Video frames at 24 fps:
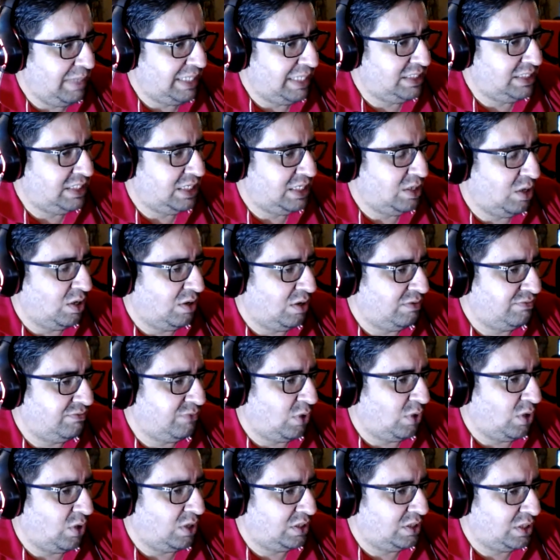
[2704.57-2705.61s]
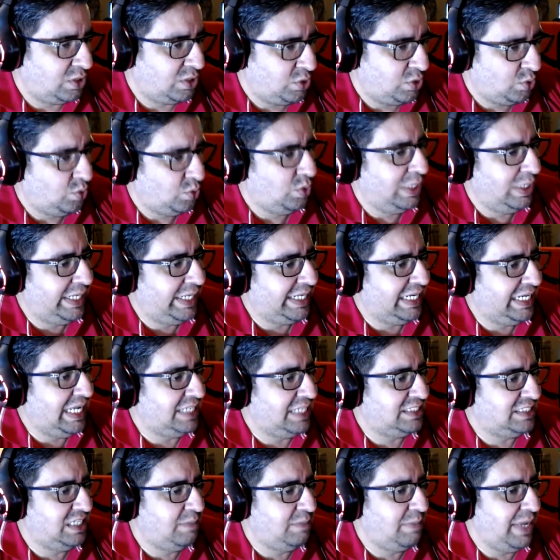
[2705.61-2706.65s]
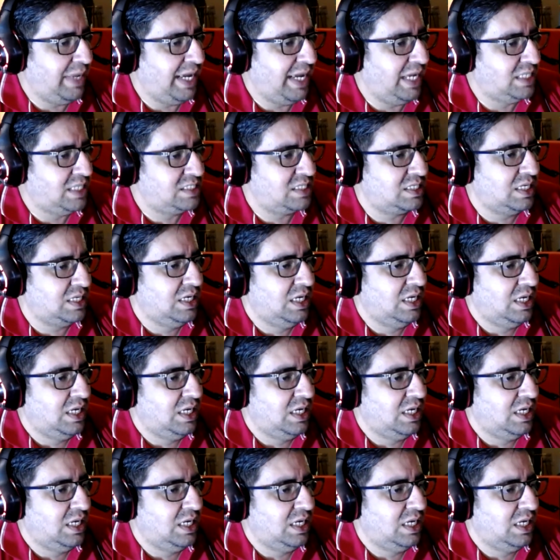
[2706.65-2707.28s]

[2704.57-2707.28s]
mention of for the two international players